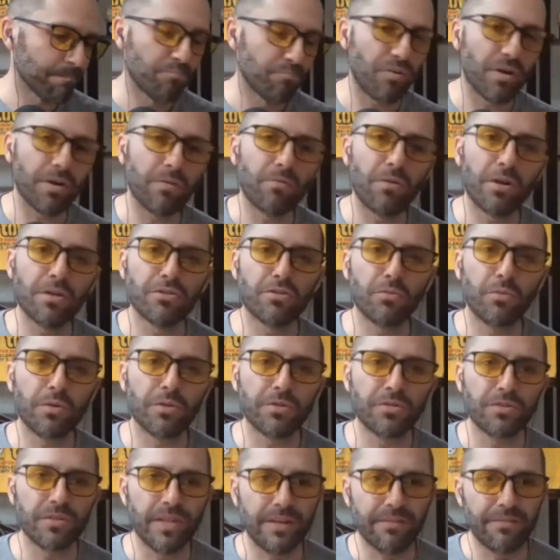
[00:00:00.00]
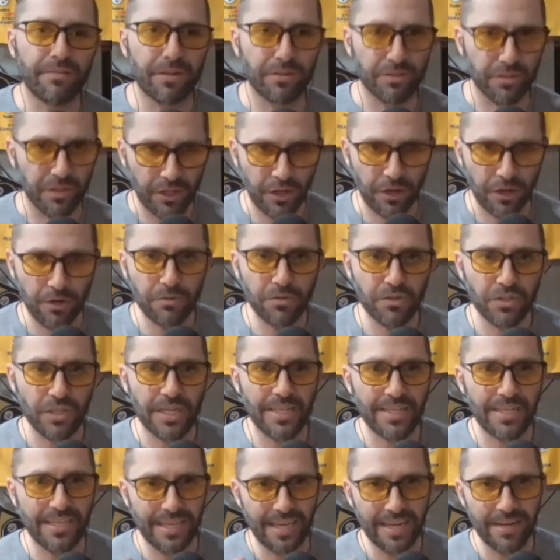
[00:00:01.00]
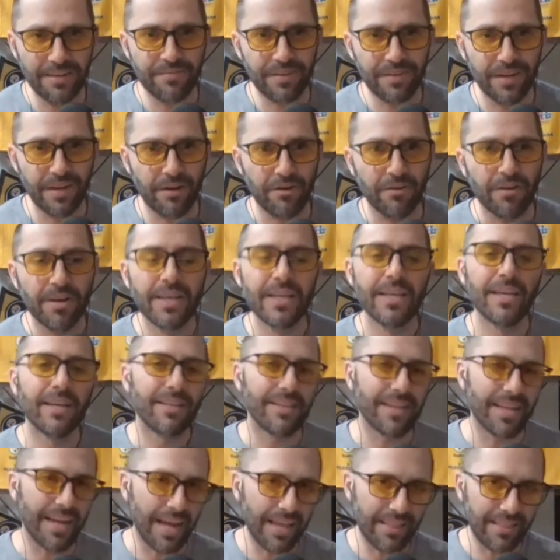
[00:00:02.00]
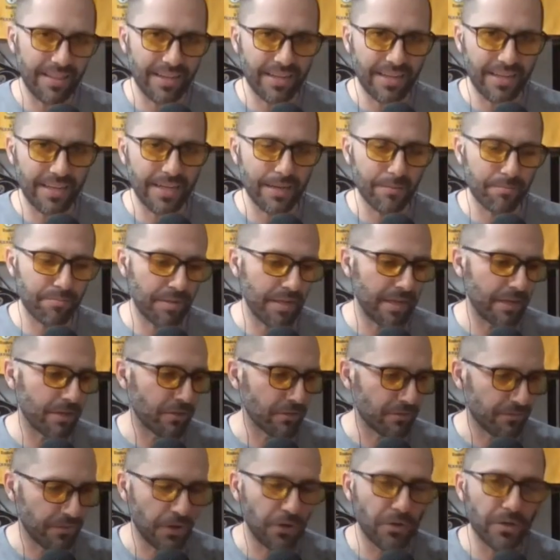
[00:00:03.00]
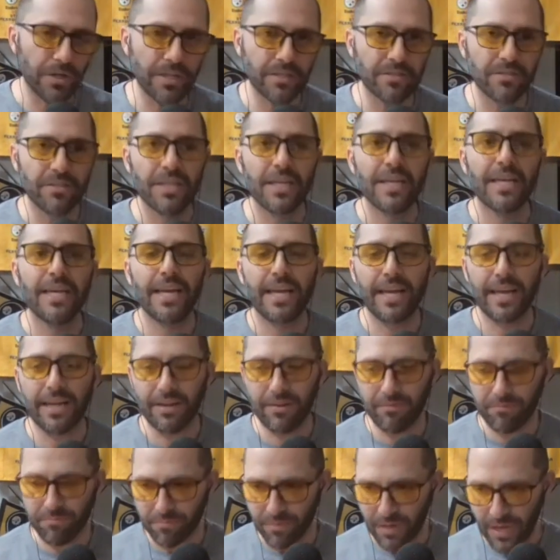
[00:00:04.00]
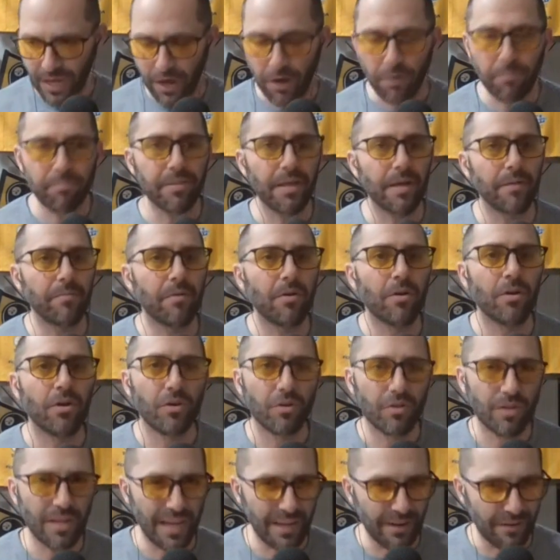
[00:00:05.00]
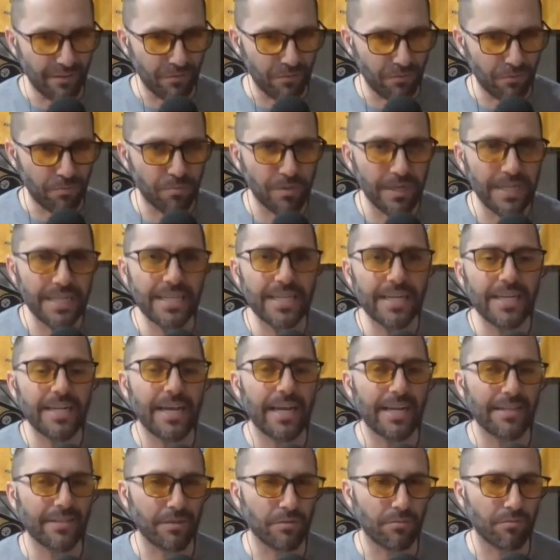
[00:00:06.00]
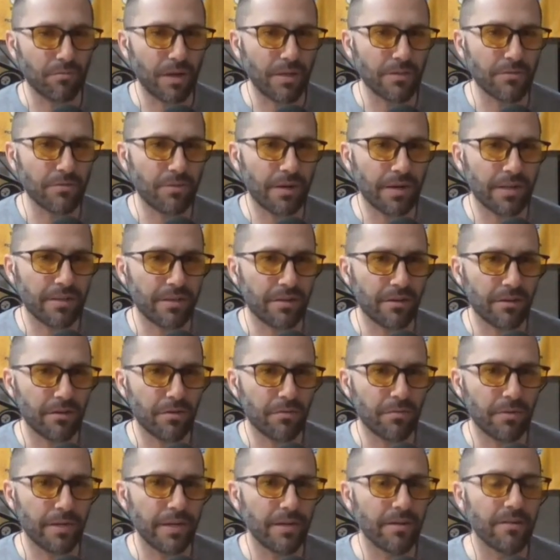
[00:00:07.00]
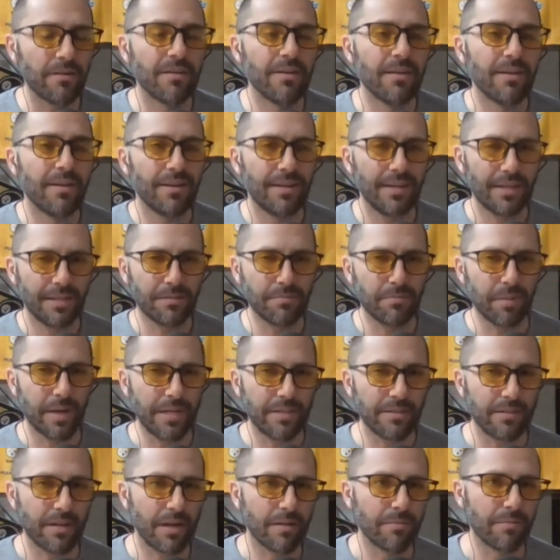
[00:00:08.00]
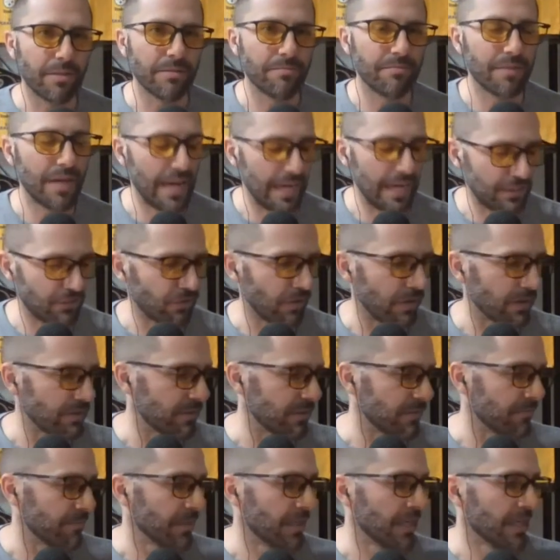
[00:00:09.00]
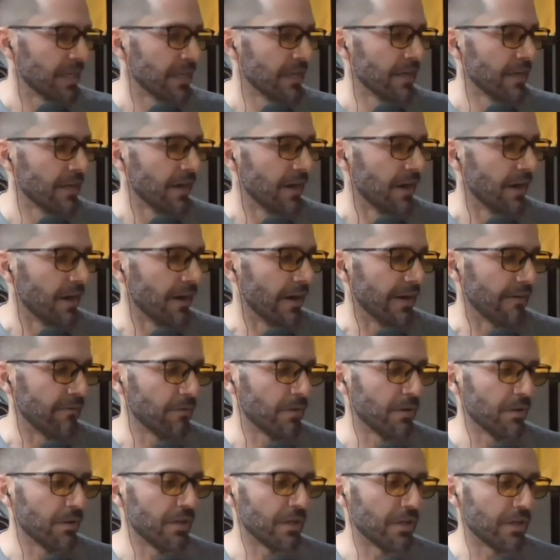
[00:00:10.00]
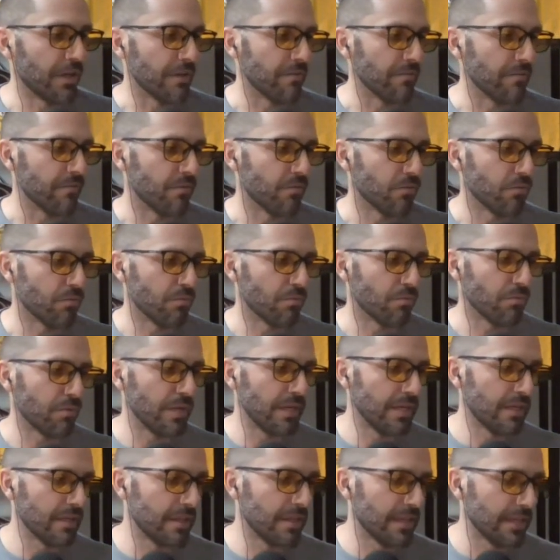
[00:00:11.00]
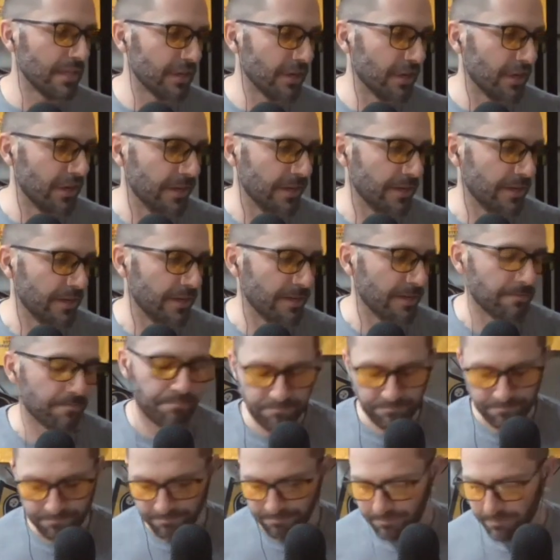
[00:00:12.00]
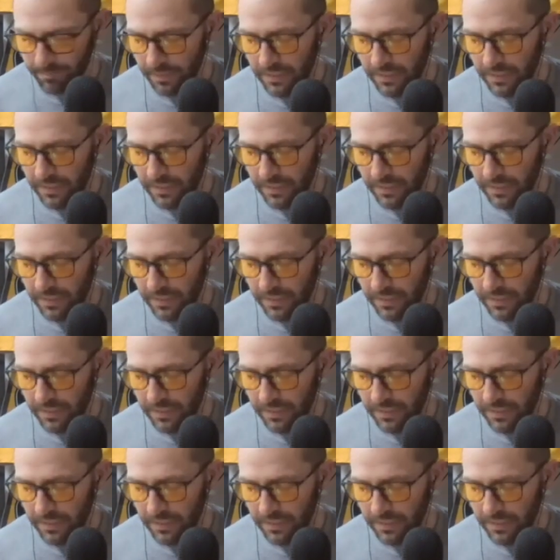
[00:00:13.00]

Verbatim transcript: Bring Russell Wilson in. If there's a coach in the N F L that I think can get players focused and help them kind of reconnect and resurrect their career, it's Mike Tomlin. I trust him. All right. Really good. Really good.